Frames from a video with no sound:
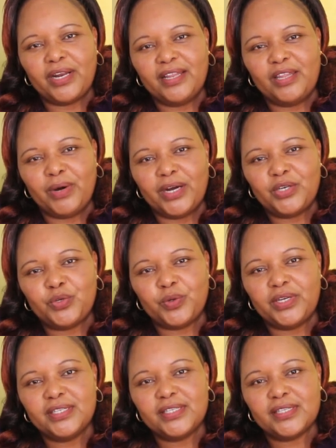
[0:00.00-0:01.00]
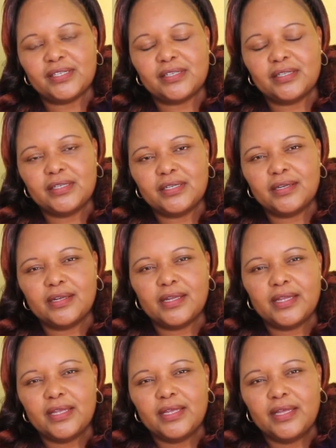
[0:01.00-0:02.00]
and they were twins.
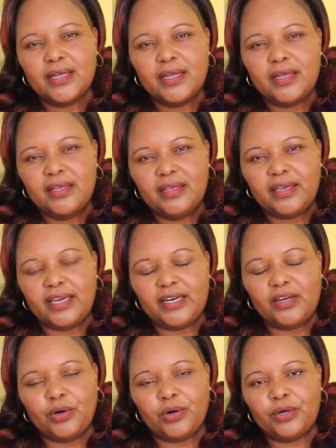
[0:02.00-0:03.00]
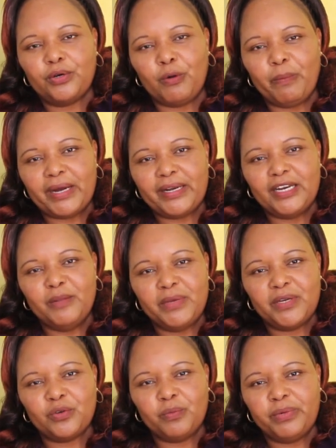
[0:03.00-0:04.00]
And God commanded
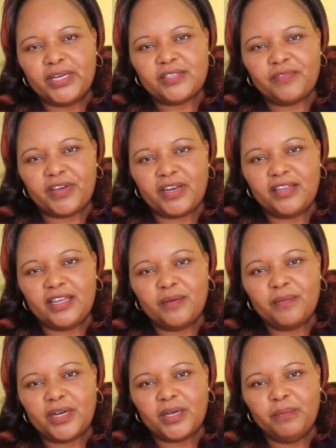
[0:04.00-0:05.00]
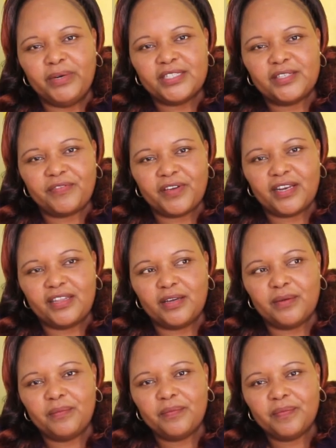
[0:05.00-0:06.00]
me to breastfeed them. I breastfed
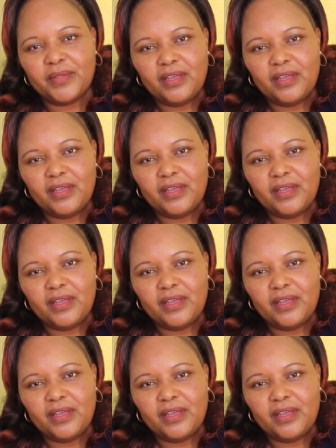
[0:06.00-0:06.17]
them.